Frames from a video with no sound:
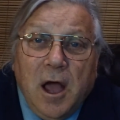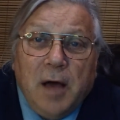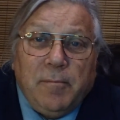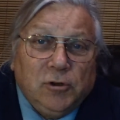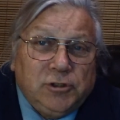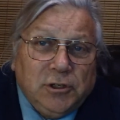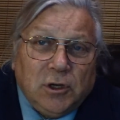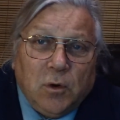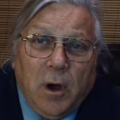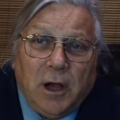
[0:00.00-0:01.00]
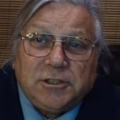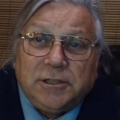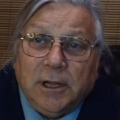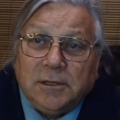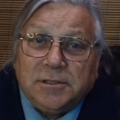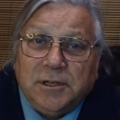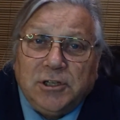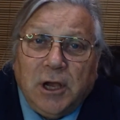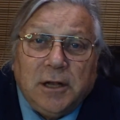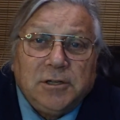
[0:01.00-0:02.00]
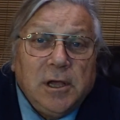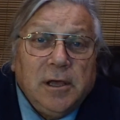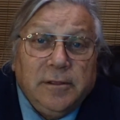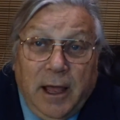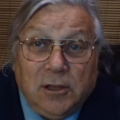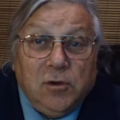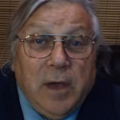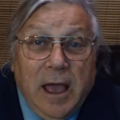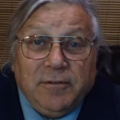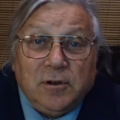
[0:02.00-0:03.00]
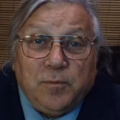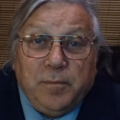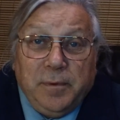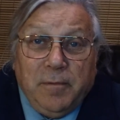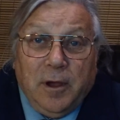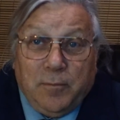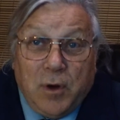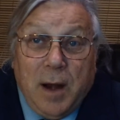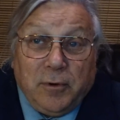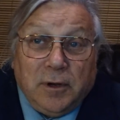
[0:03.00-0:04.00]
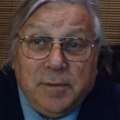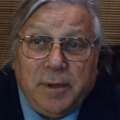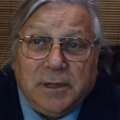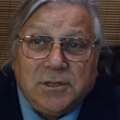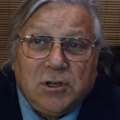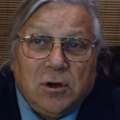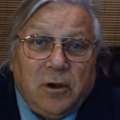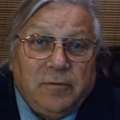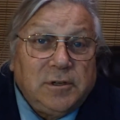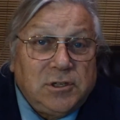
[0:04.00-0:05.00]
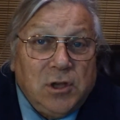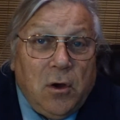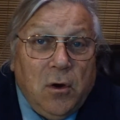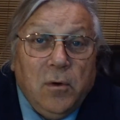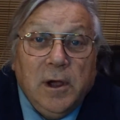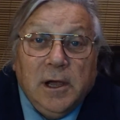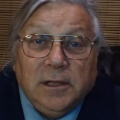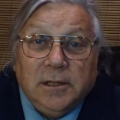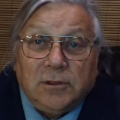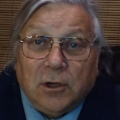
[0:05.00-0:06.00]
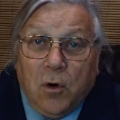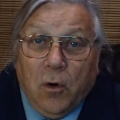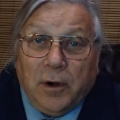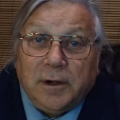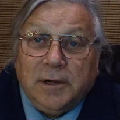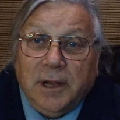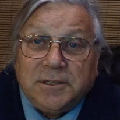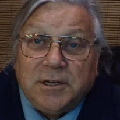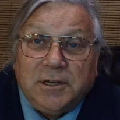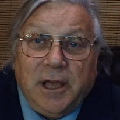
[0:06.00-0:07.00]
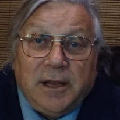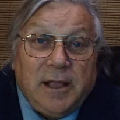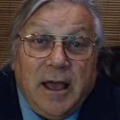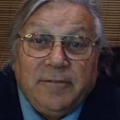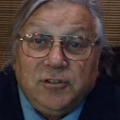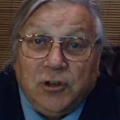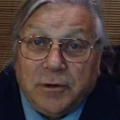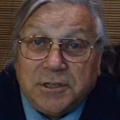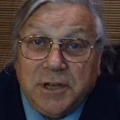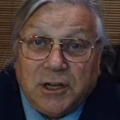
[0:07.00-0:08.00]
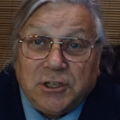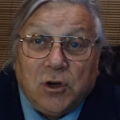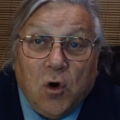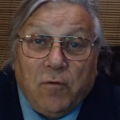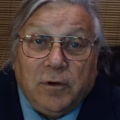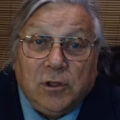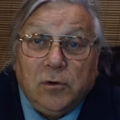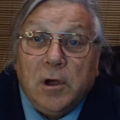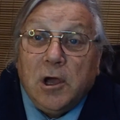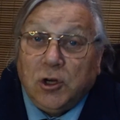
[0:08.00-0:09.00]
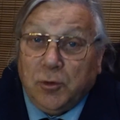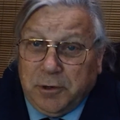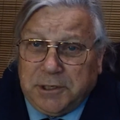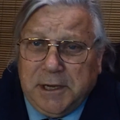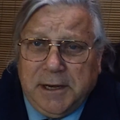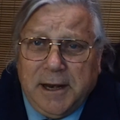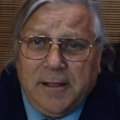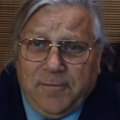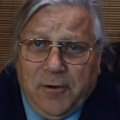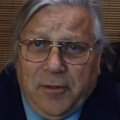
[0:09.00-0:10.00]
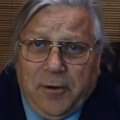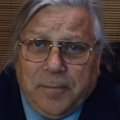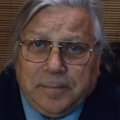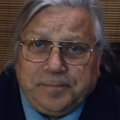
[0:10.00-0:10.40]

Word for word: a motion to quash tells the judge that you haven't properly been served, so that the court doesn't yet have jurisdiction over you to proceed any further.